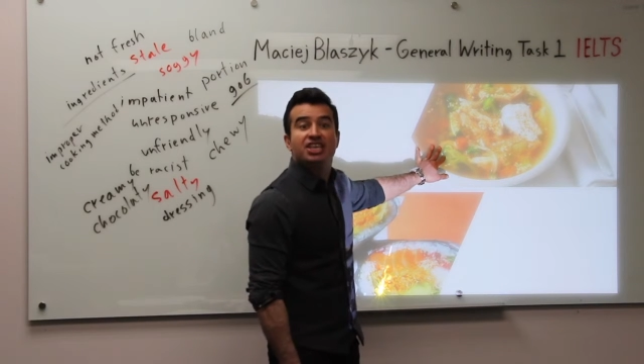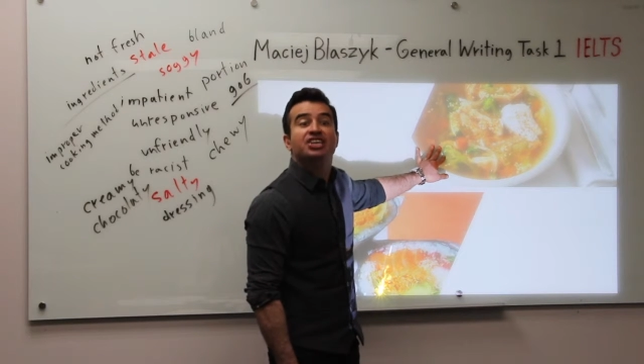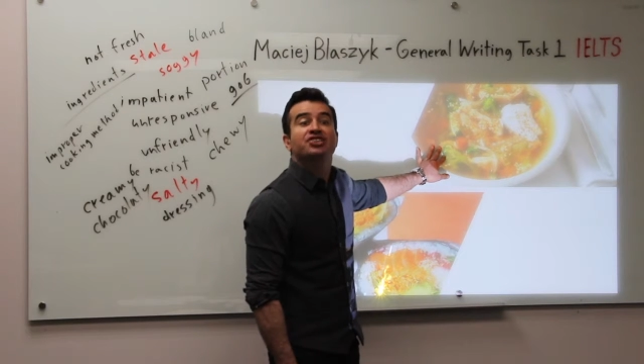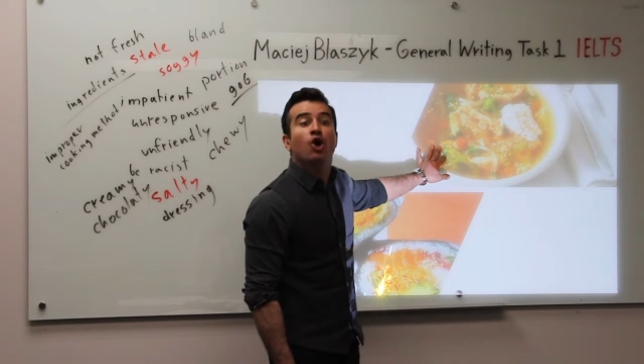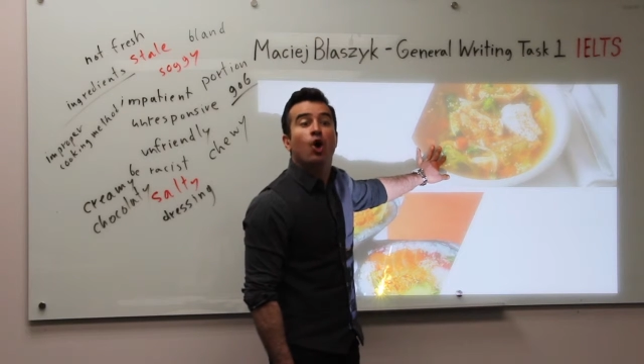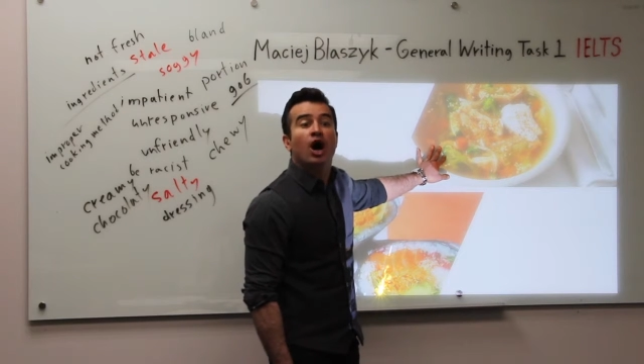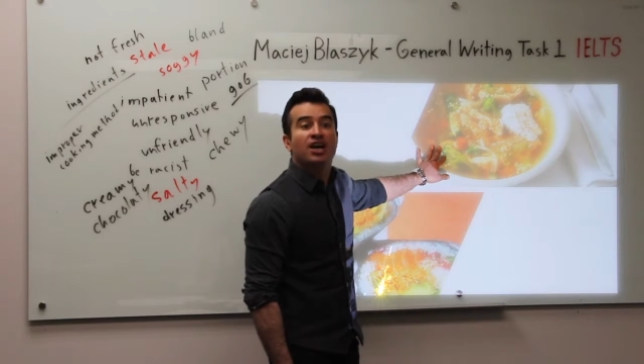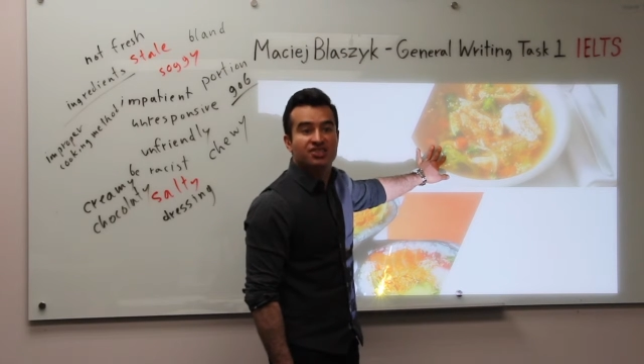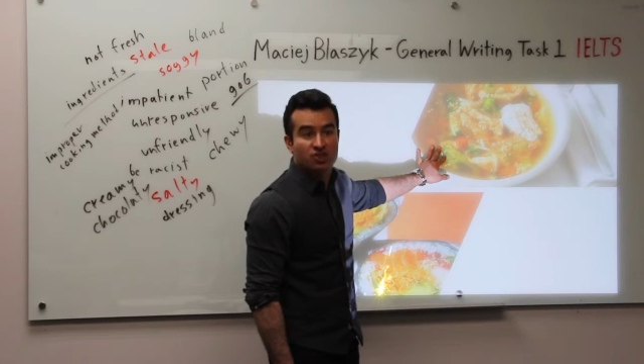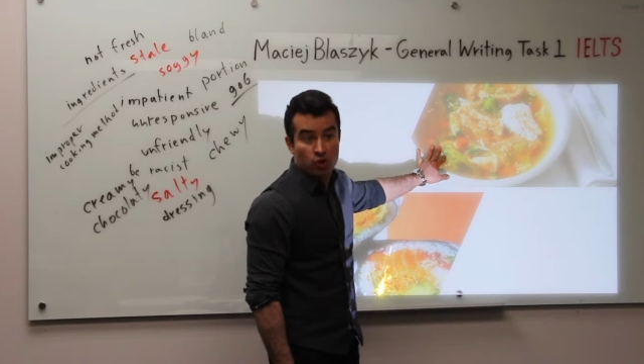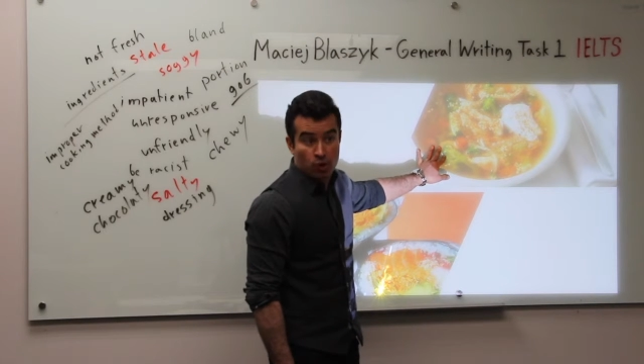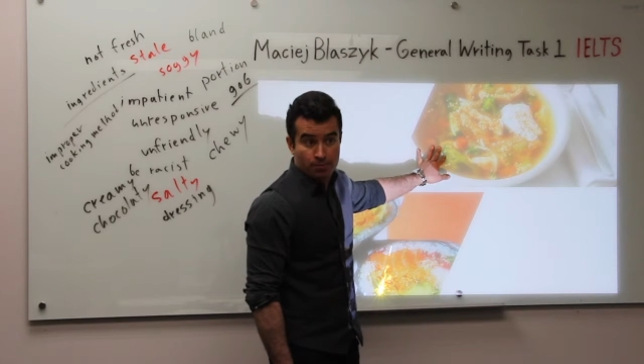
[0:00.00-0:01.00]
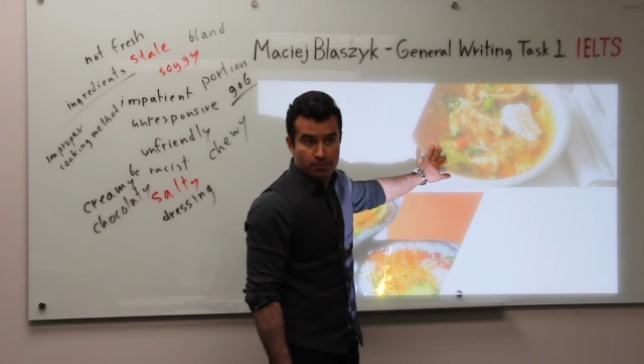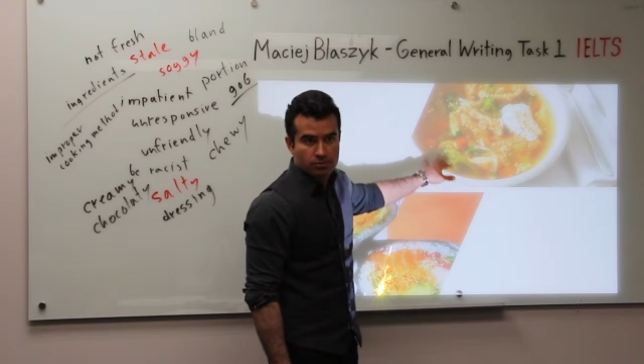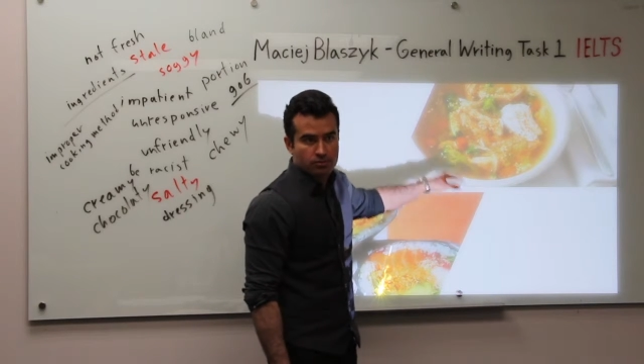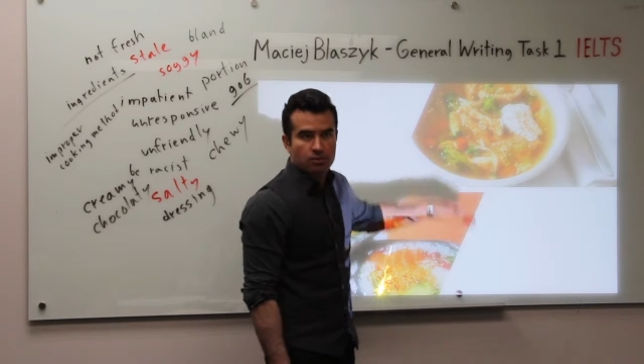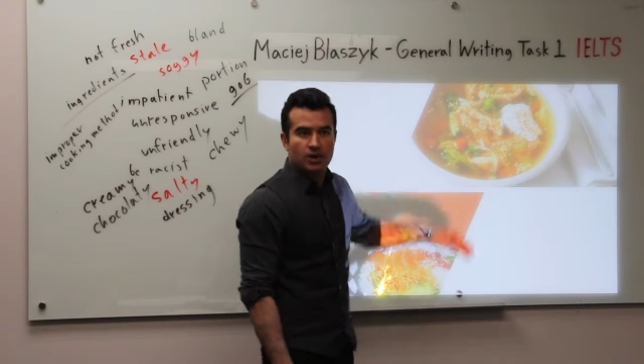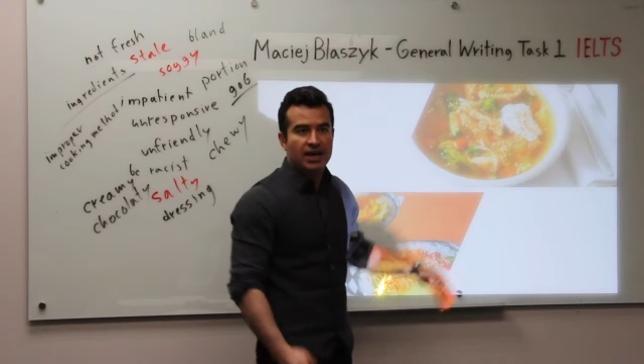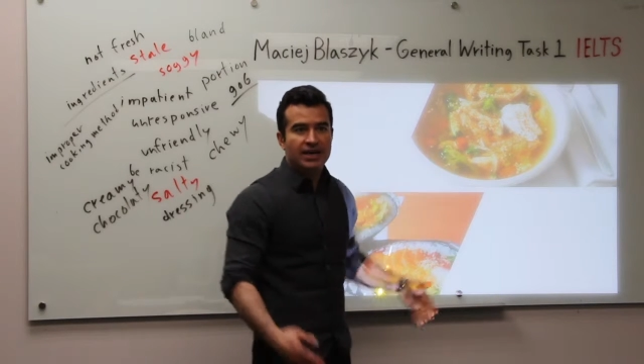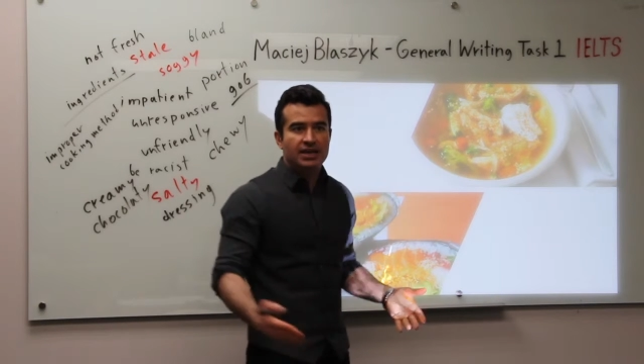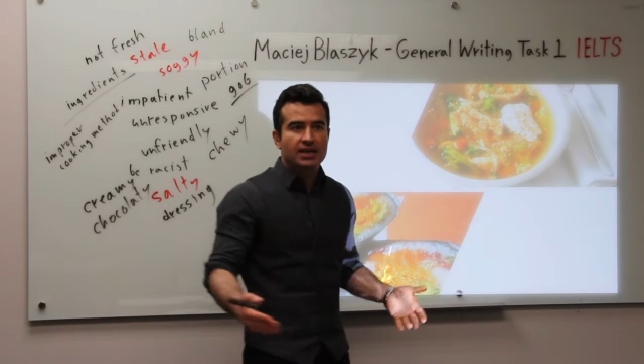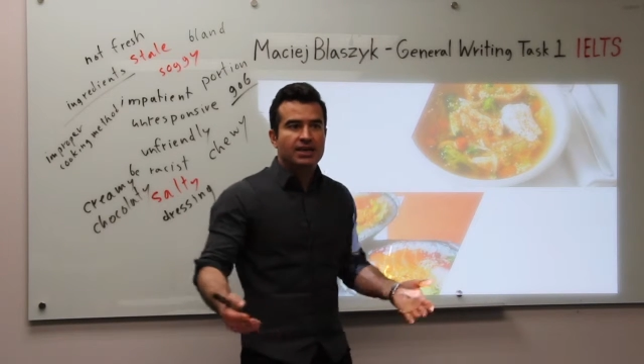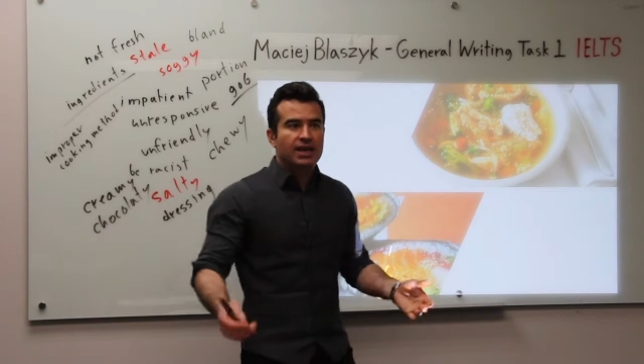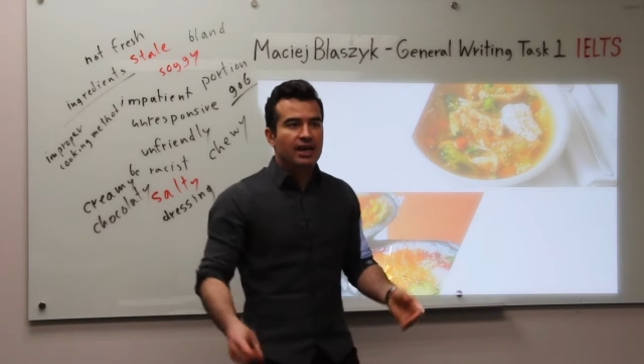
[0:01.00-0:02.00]
quinoa soup,
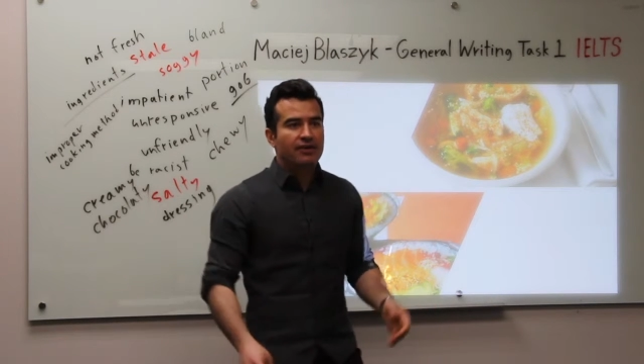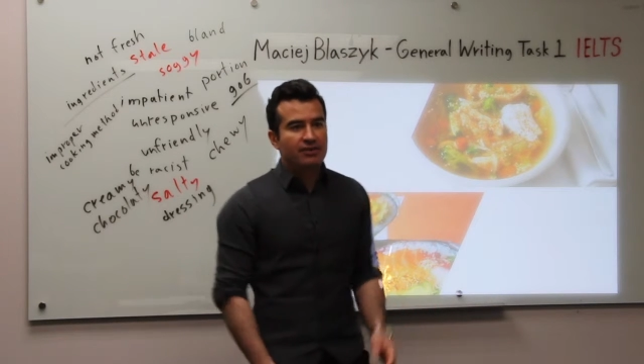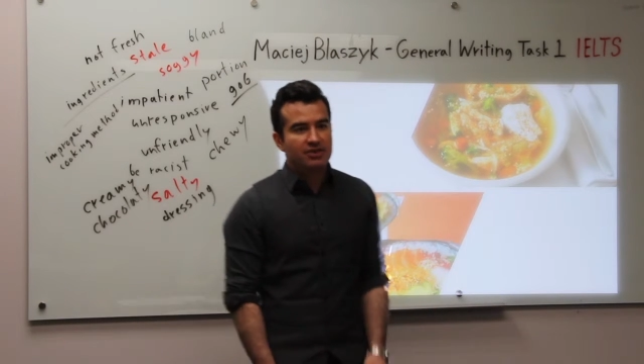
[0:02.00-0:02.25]
right? It